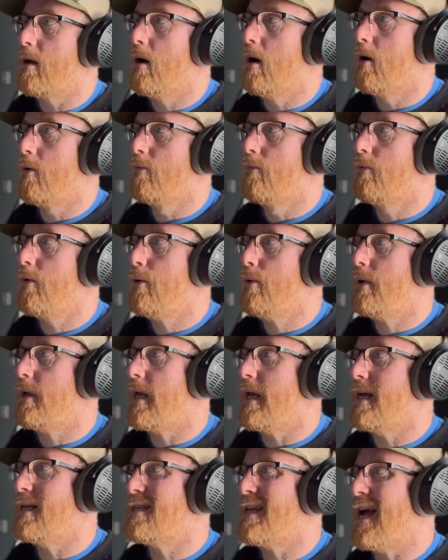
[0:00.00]
Our root
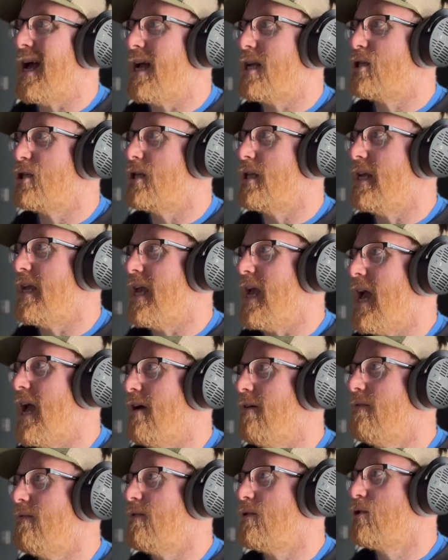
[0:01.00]
key is actually
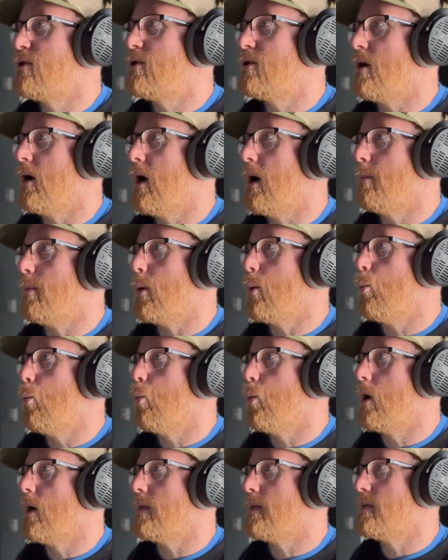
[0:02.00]

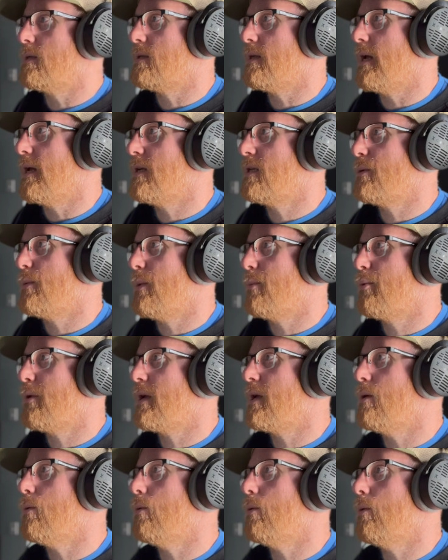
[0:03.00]
F#1, isn't it? So we
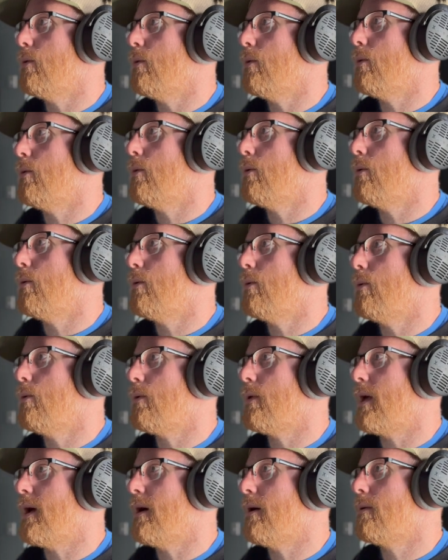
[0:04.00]
bring all
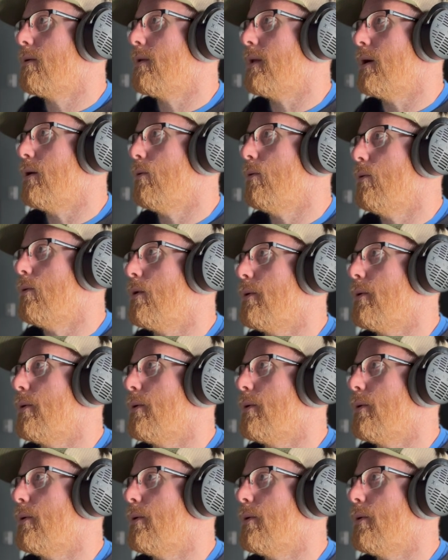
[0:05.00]
that all the